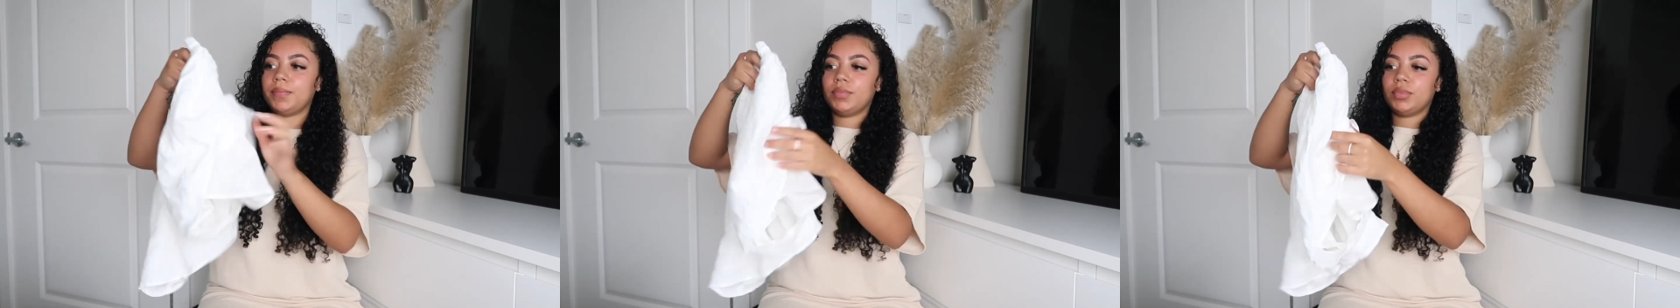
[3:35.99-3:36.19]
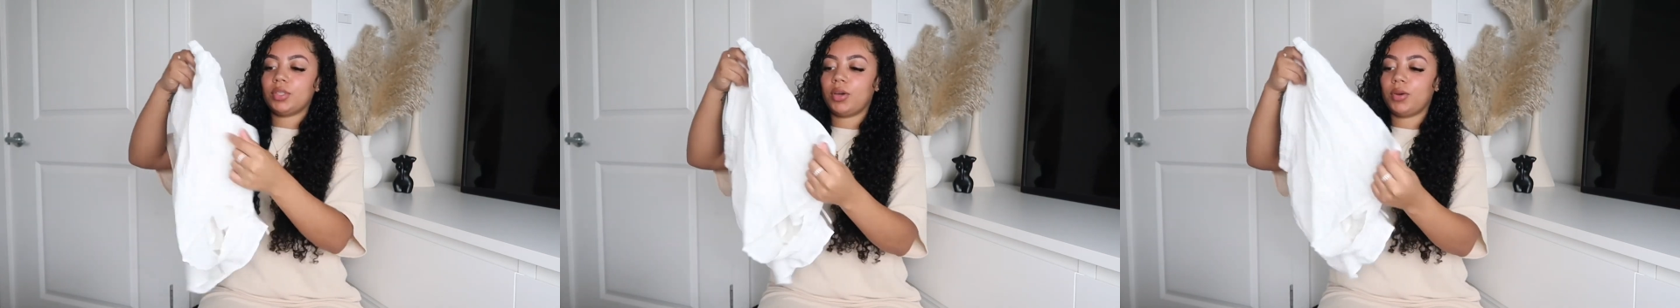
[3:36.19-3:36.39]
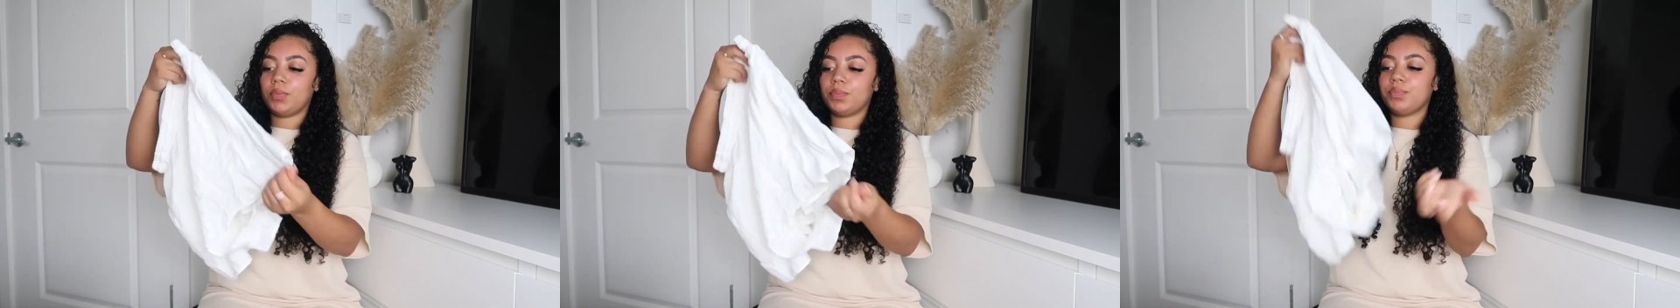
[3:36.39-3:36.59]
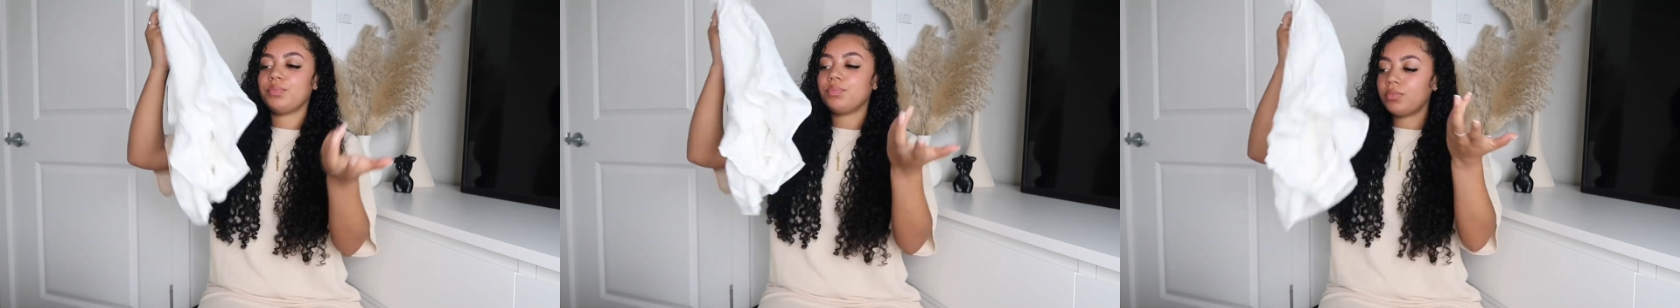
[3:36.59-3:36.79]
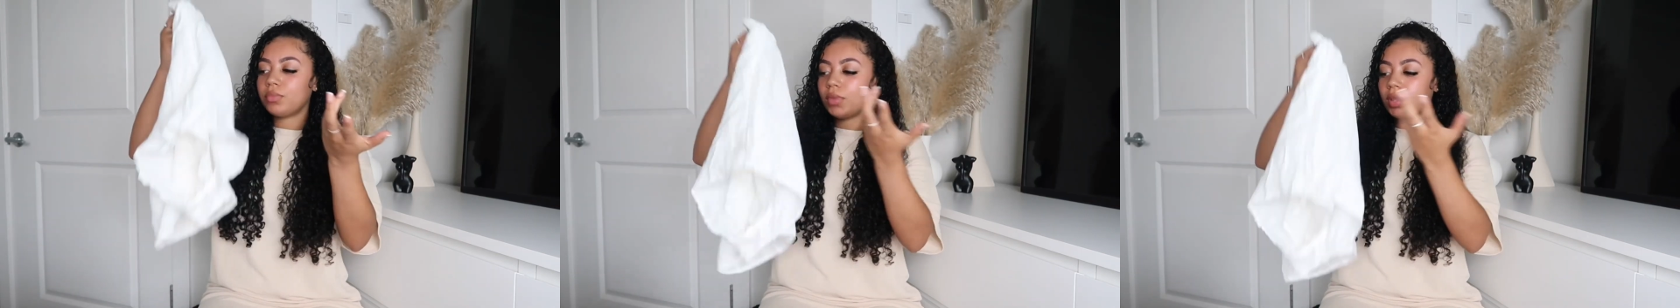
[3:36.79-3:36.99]
So
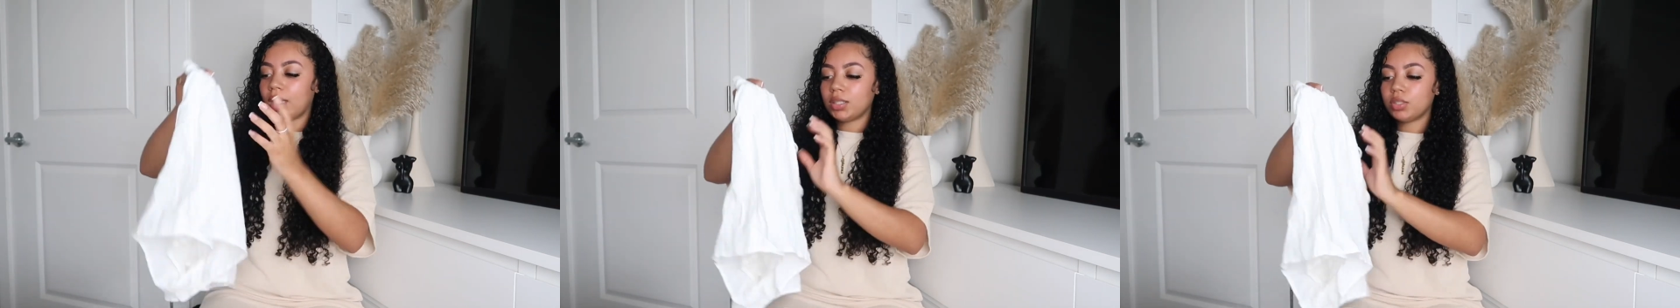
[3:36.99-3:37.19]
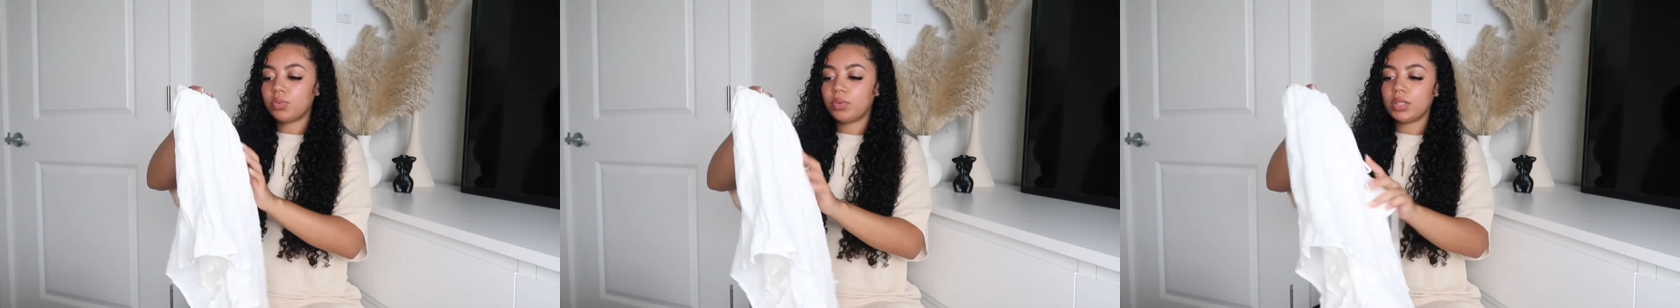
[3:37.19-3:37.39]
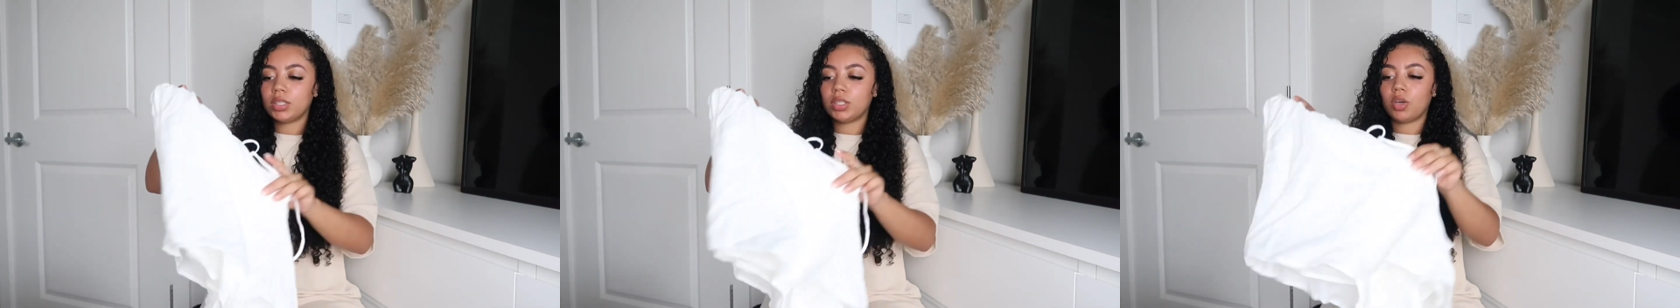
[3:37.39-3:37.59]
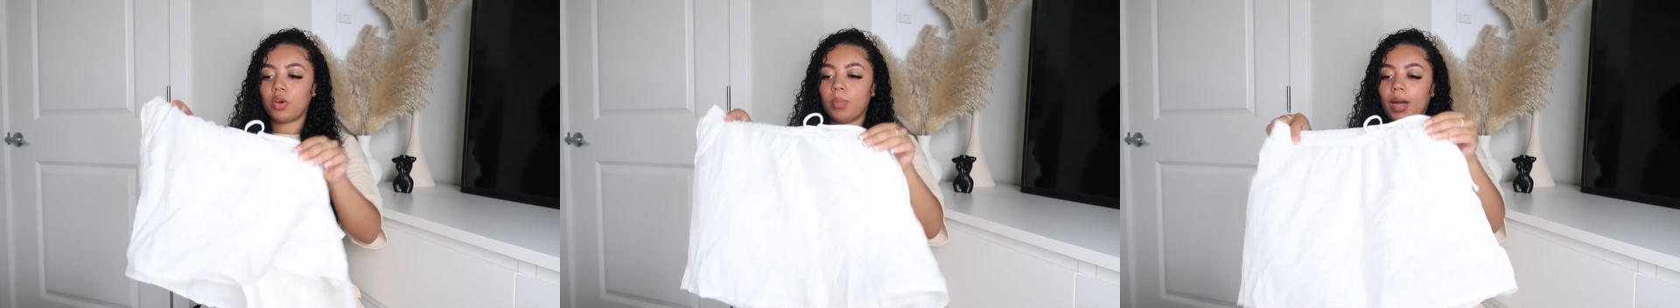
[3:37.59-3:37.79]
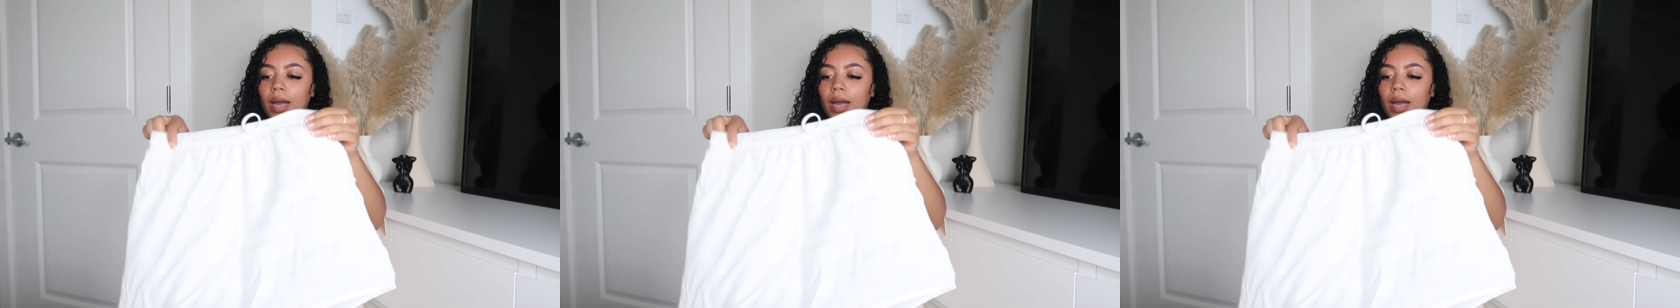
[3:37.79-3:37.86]
that's really dope.